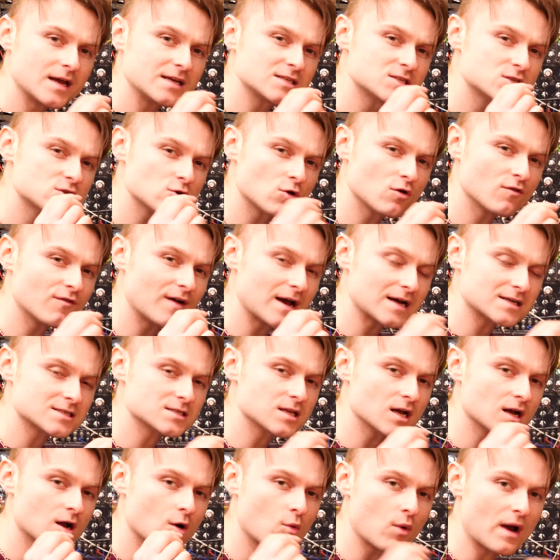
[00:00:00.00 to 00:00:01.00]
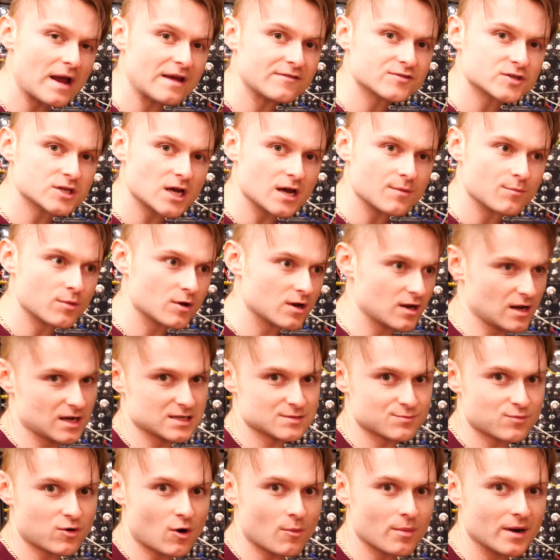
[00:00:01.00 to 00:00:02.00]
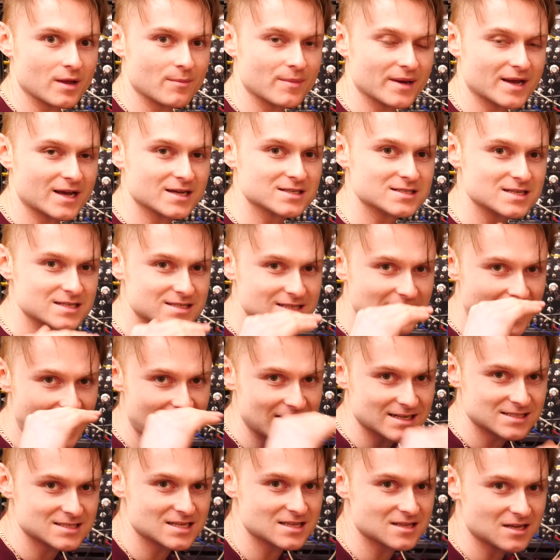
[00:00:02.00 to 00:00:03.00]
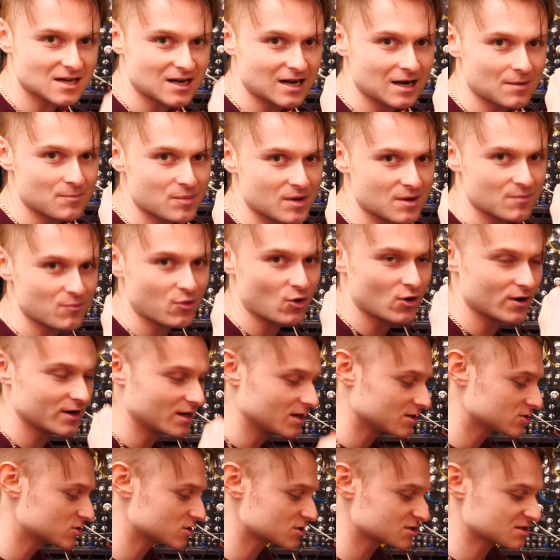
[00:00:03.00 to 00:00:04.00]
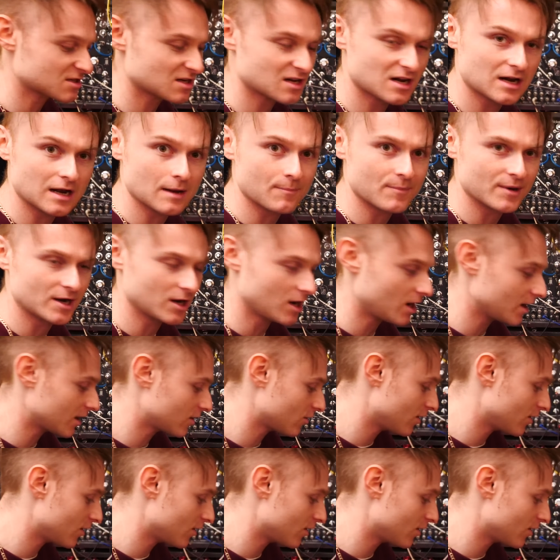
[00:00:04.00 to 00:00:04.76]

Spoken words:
it sort of acts like a wave shaper. That's probably because it's getting to the clipping point and just clipping like